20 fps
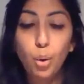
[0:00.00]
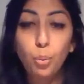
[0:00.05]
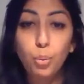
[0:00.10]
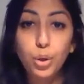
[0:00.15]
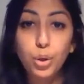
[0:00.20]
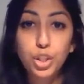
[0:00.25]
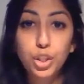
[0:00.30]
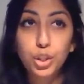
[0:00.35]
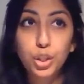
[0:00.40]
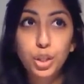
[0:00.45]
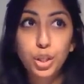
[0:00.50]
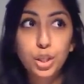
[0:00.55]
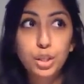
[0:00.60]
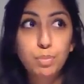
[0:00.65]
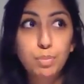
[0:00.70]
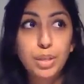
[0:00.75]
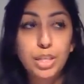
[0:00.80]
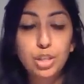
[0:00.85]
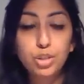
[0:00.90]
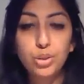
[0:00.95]
which could
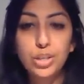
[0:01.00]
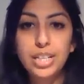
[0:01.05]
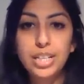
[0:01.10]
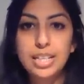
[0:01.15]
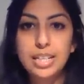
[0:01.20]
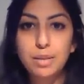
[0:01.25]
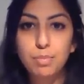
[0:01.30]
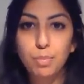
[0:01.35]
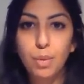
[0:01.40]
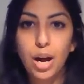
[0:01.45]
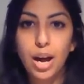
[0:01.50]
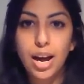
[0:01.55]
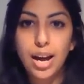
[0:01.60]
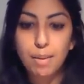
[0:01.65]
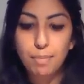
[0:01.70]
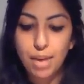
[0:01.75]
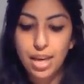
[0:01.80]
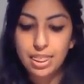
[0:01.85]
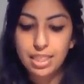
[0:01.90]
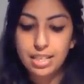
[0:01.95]
be treated
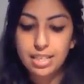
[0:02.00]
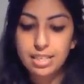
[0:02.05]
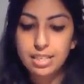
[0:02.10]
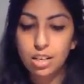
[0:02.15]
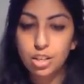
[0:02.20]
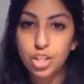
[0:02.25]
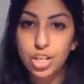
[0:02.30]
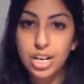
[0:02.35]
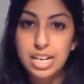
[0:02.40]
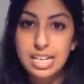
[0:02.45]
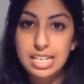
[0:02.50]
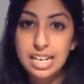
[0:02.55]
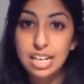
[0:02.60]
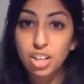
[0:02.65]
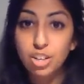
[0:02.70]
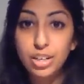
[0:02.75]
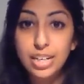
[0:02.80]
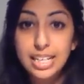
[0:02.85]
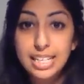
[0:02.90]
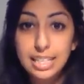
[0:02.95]
by methods such as
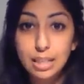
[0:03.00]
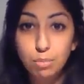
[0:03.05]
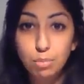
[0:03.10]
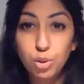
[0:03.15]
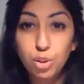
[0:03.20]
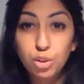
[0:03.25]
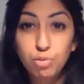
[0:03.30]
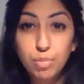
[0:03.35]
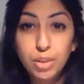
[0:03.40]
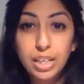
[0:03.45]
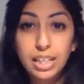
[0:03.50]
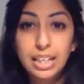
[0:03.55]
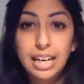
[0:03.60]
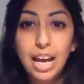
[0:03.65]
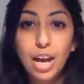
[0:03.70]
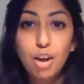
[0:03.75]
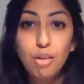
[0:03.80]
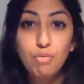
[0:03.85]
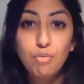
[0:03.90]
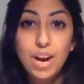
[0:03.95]
increasing movement,